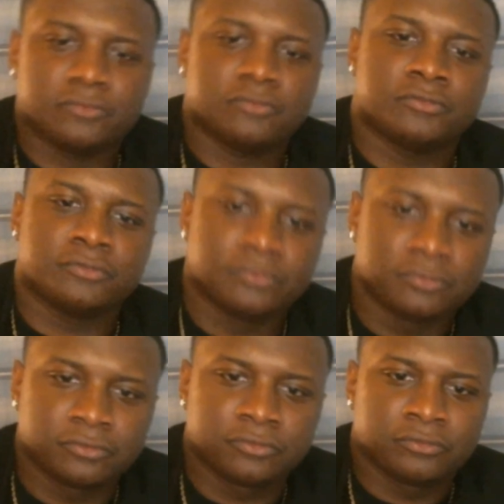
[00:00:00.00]

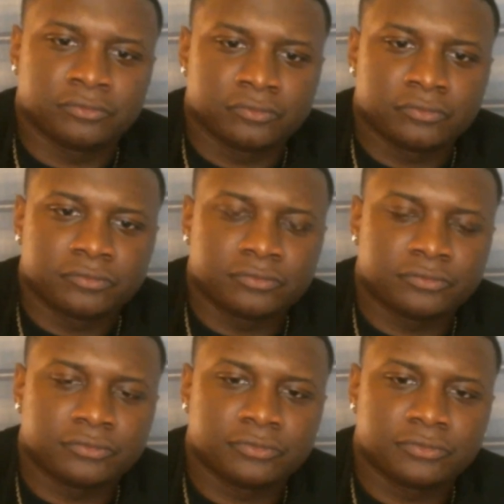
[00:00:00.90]

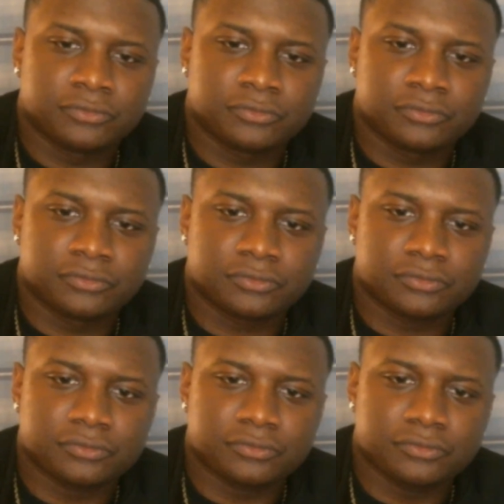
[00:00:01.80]

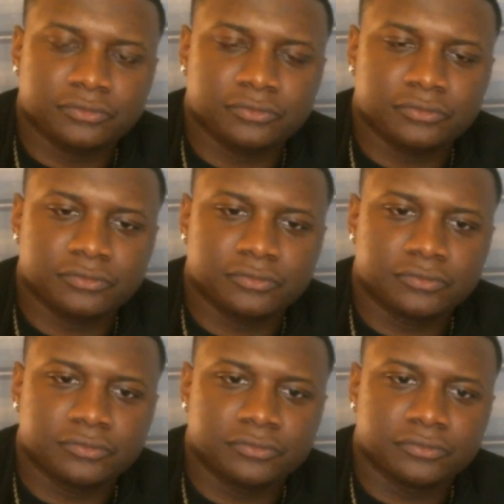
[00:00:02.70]

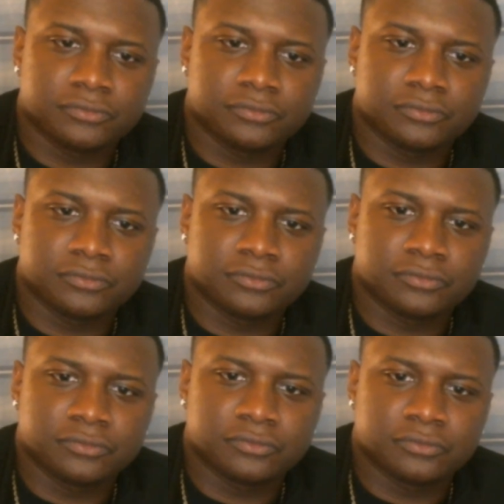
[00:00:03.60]

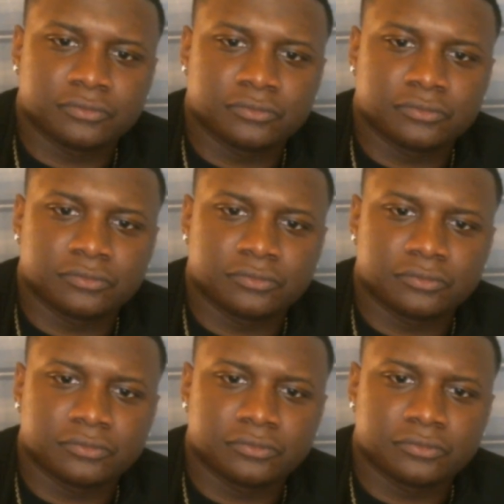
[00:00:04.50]

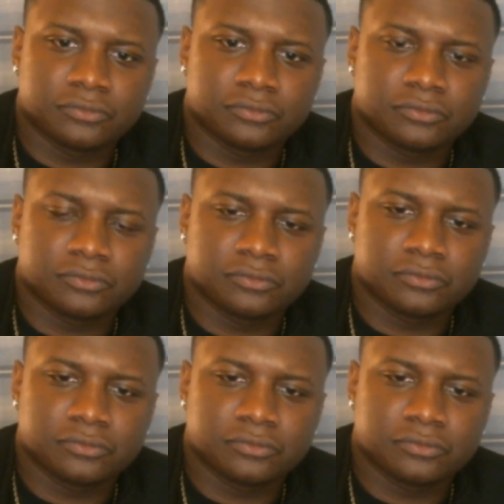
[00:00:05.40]
(no one is talking)